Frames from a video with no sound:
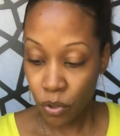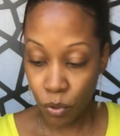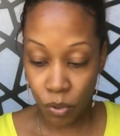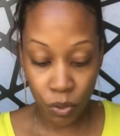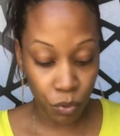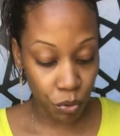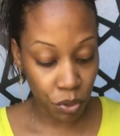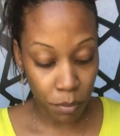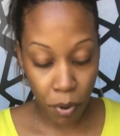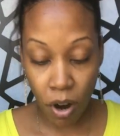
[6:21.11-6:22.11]
Taurus, with you
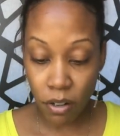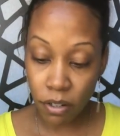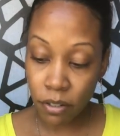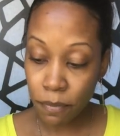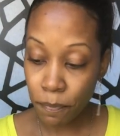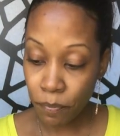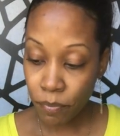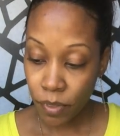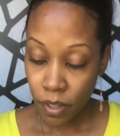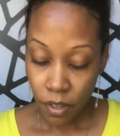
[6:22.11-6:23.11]
and your partner.
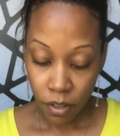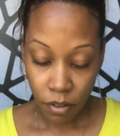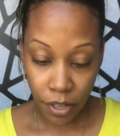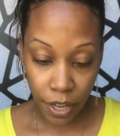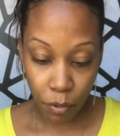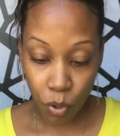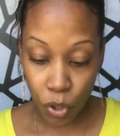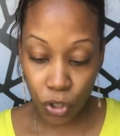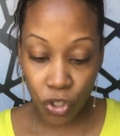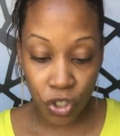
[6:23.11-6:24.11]
Okay, we're
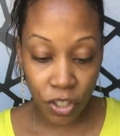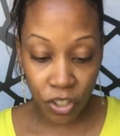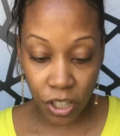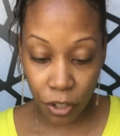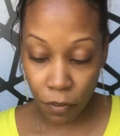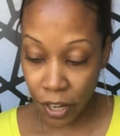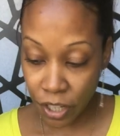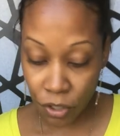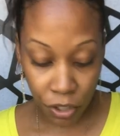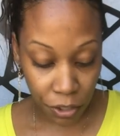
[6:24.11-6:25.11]
going to let's clarify.
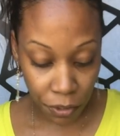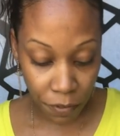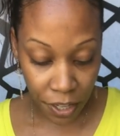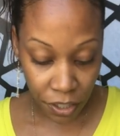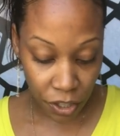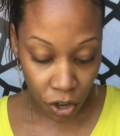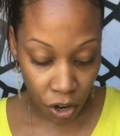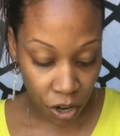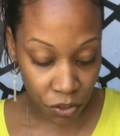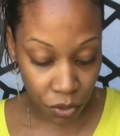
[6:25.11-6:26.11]
Can you clarify any of the
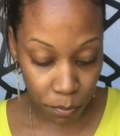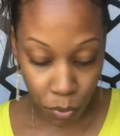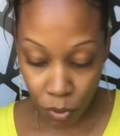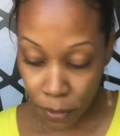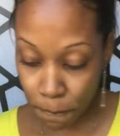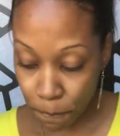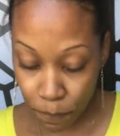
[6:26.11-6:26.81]
cards on the board?